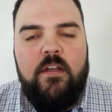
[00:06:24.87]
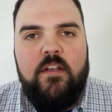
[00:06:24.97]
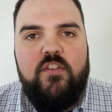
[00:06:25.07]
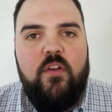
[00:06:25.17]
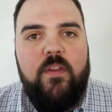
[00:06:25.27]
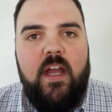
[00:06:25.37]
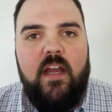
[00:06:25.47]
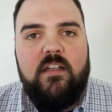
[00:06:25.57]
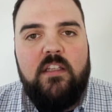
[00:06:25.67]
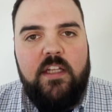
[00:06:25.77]
so
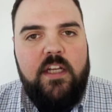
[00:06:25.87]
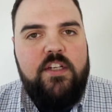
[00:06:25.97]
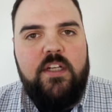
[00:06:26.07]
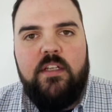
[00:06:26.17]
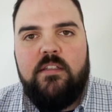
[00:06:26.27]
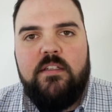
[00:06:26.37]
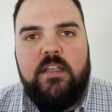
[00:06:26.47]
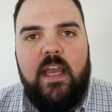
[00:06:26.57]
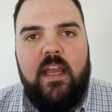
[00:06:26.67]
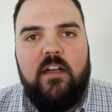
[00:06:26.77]
that
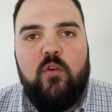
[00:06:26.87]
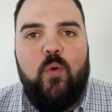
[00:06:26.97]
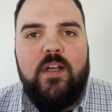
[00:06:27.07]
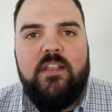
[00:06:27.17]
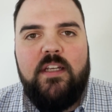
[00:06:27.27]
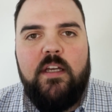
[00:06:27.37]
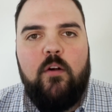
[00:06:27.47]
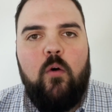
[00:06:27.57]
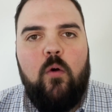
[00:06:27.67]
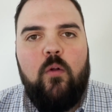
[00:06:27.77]
clinicians can quickly get
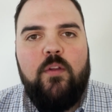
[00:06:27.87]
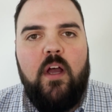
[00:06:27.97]
a hold